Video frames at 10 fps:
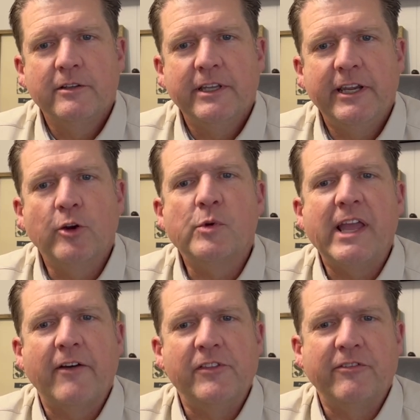Here we
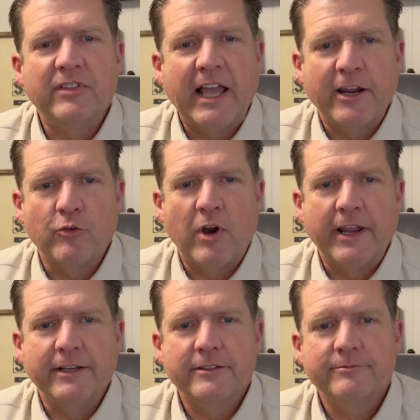have the flat
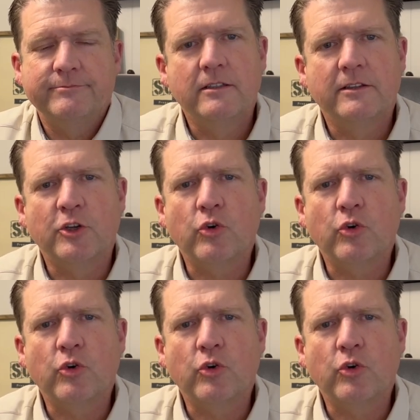grind. The